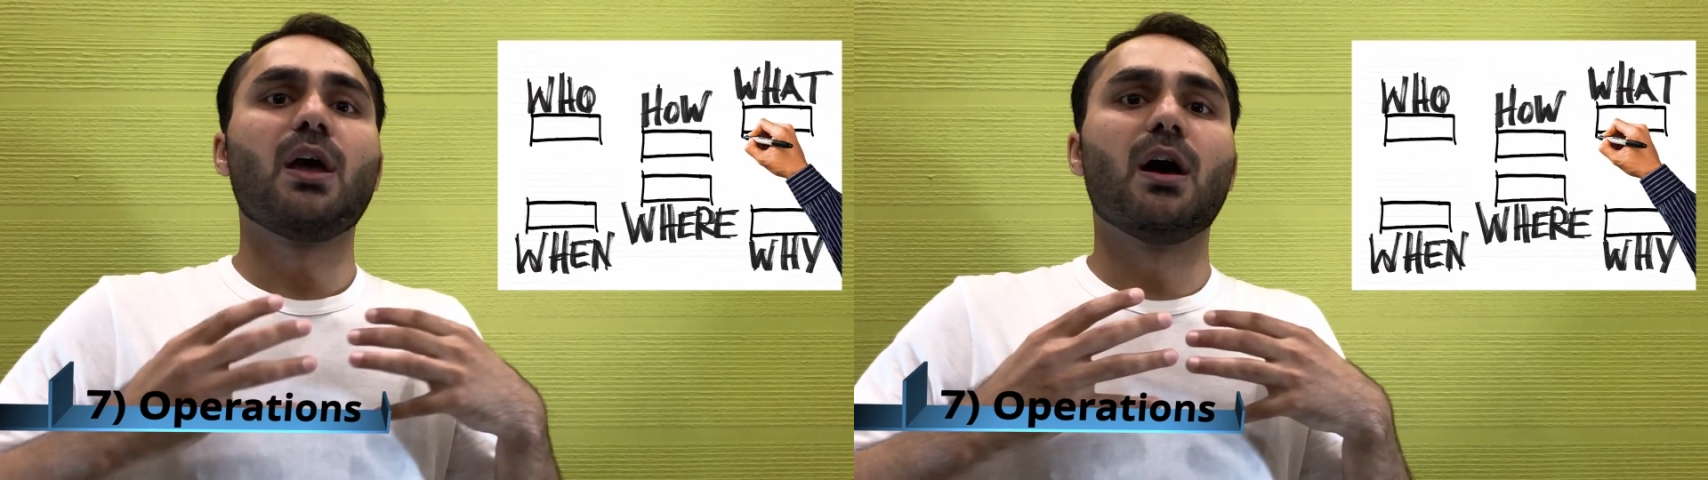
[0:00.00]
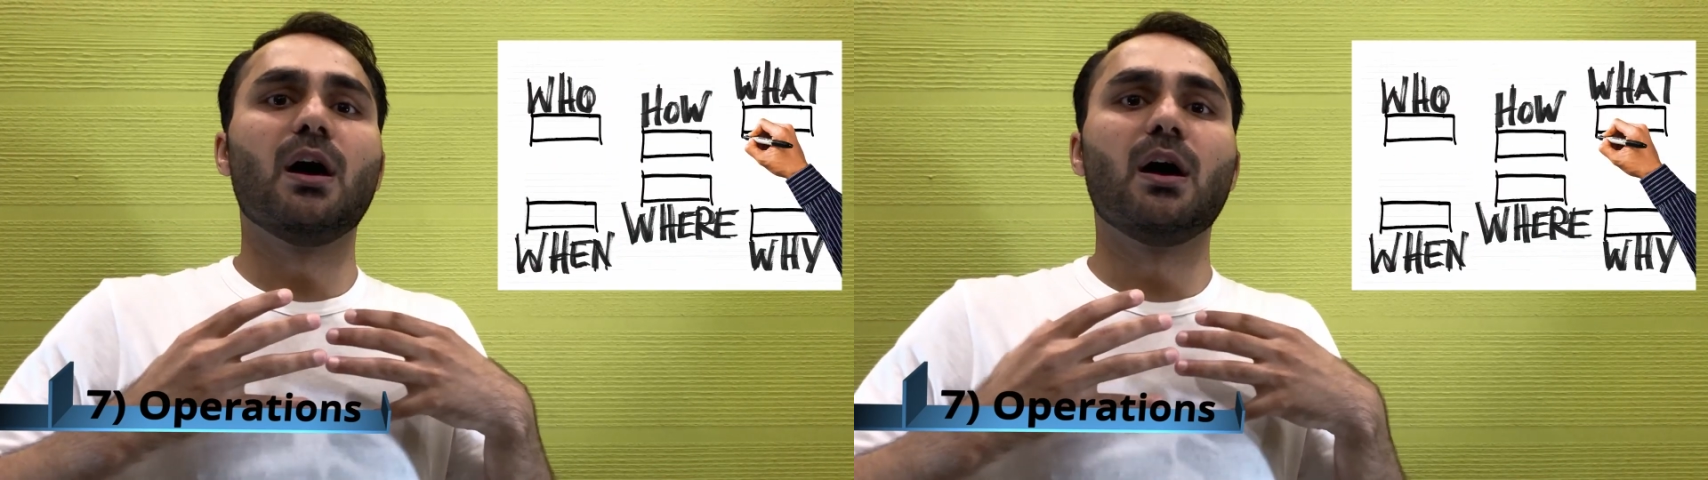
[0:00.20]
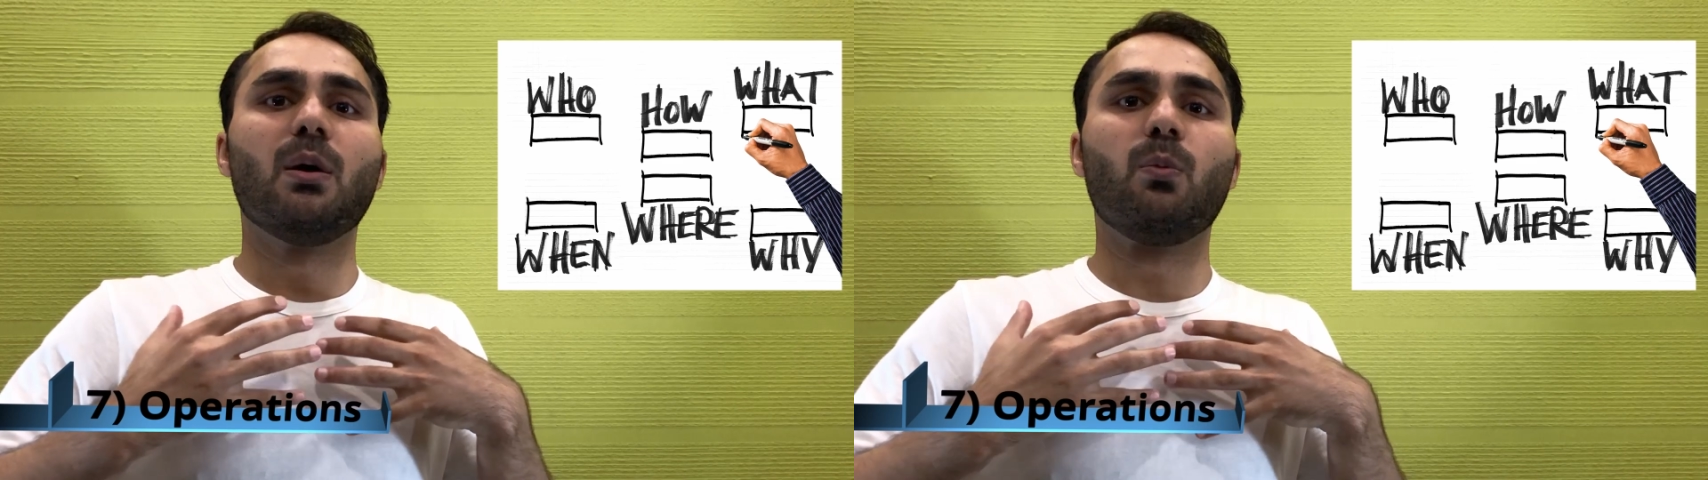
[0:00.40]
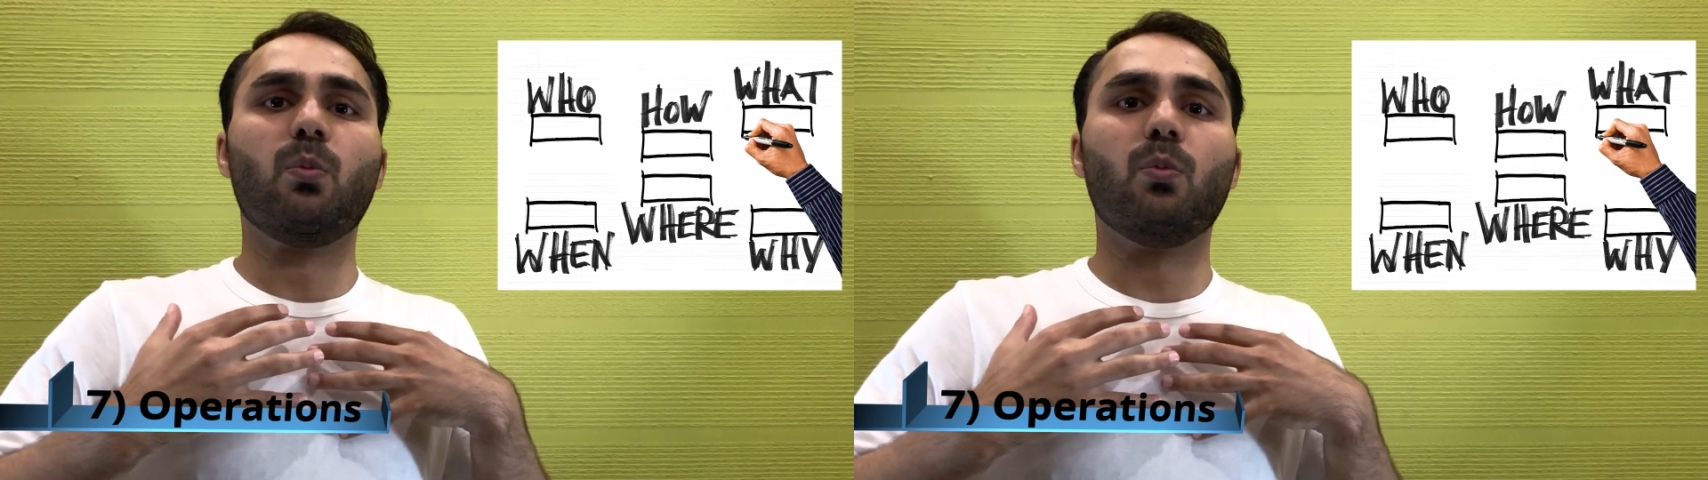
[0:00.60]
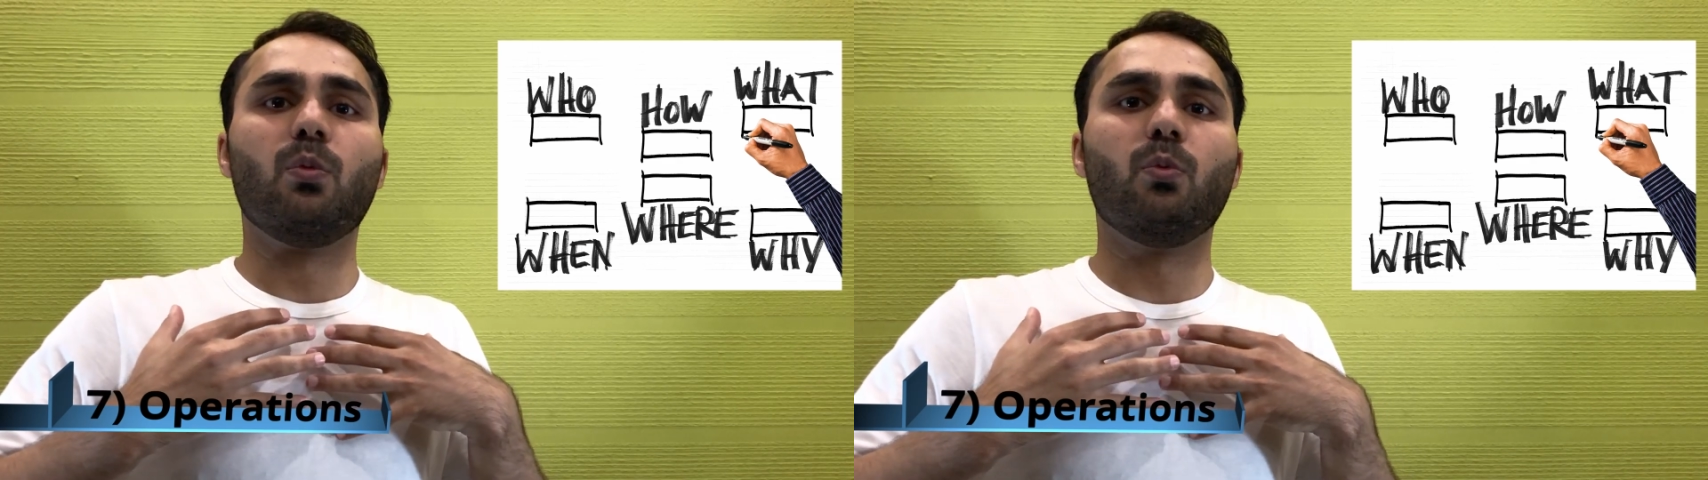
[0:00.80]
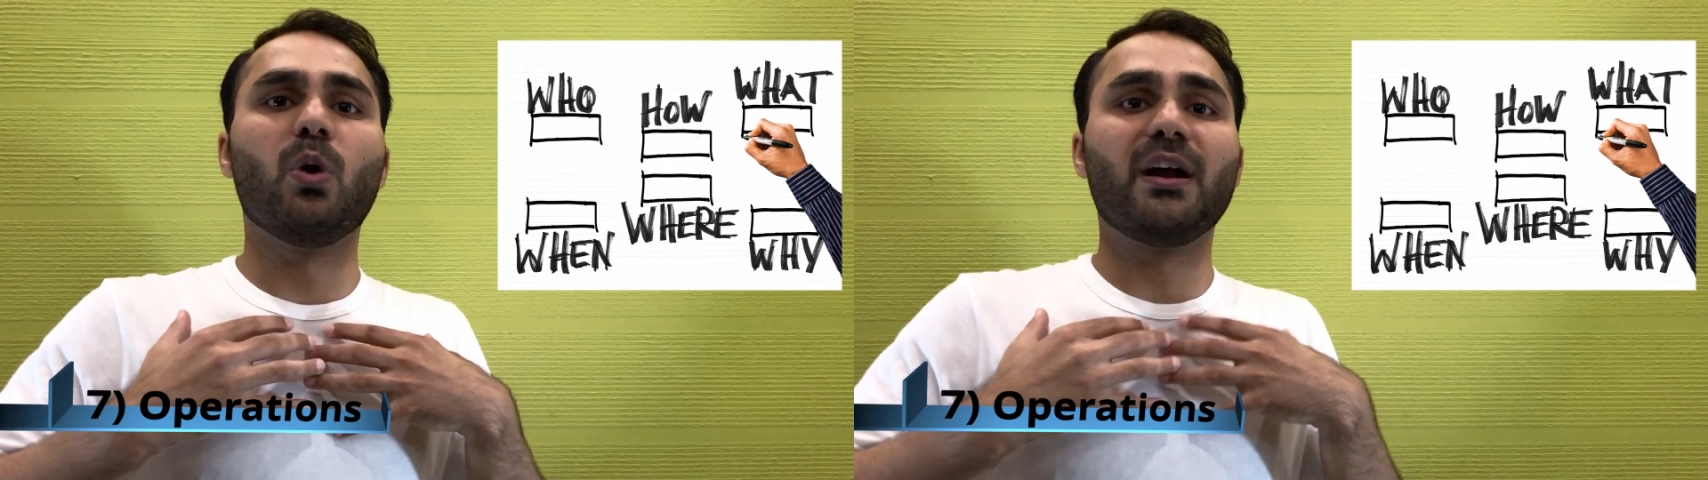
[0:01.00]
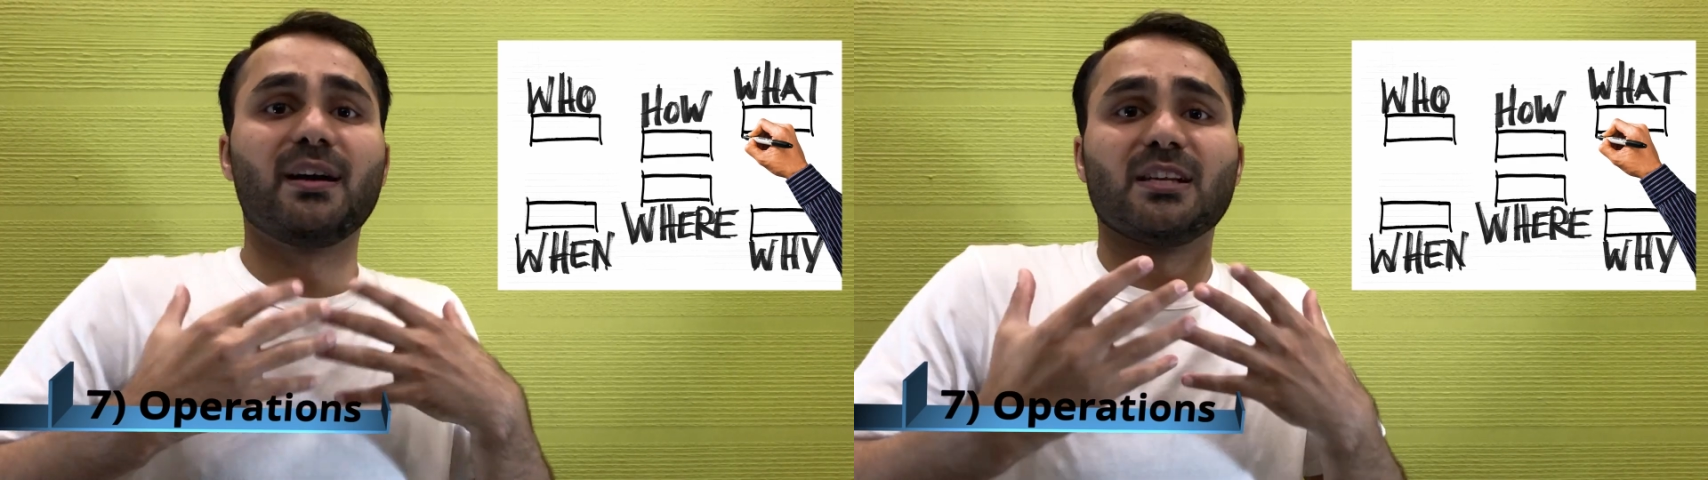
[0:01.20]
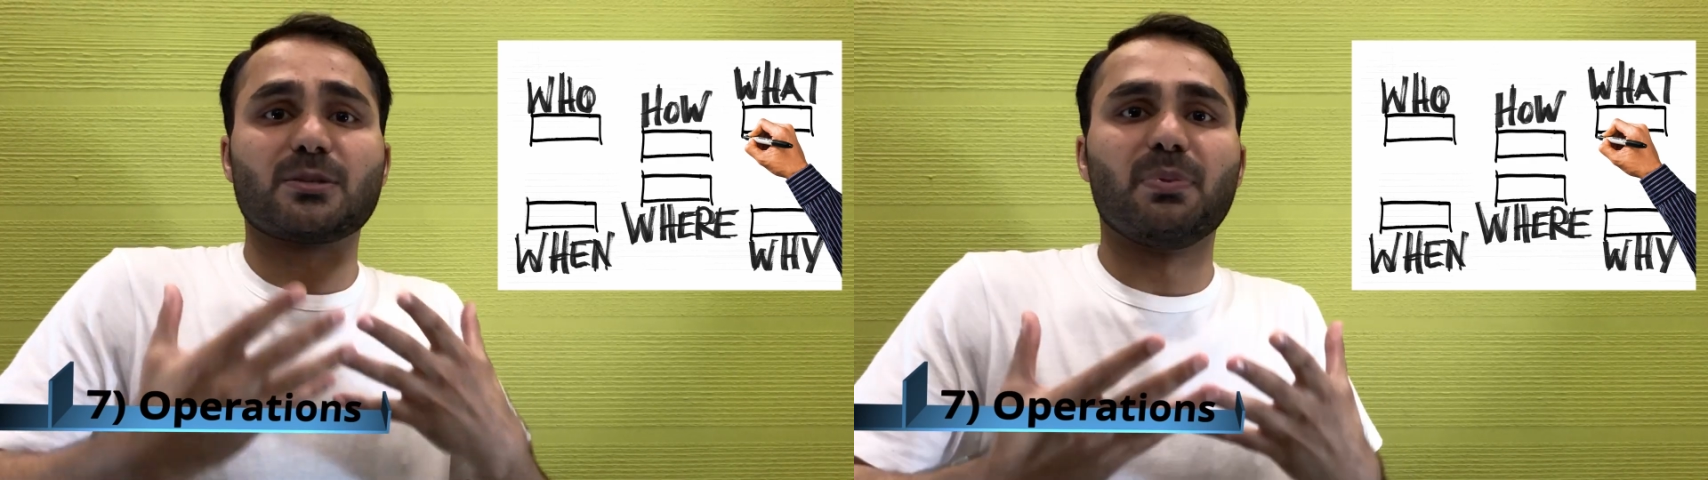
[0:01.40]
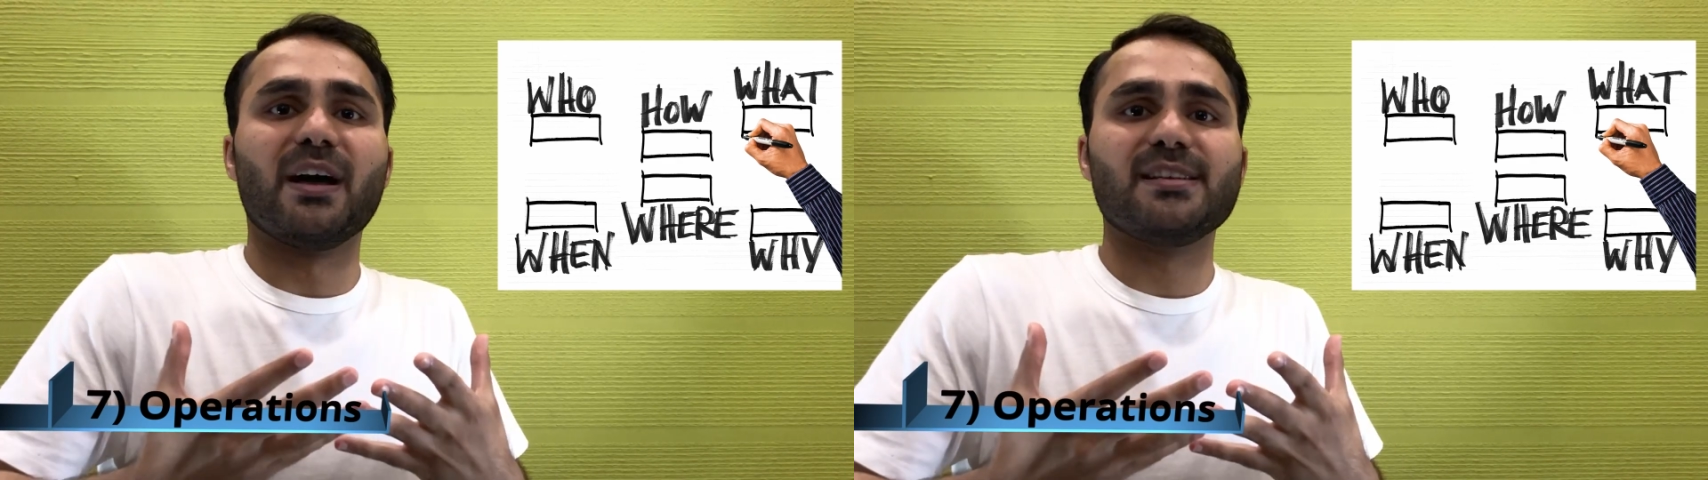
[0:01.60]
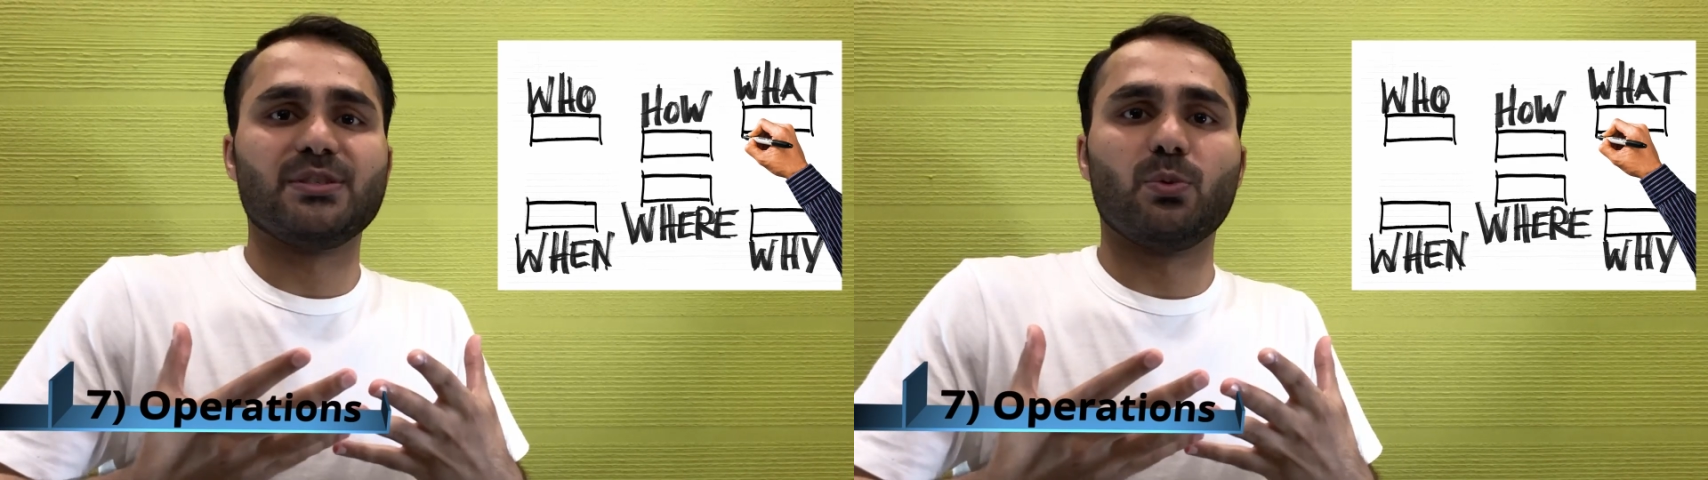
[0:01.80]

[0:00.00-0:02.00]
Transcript: what are the supplies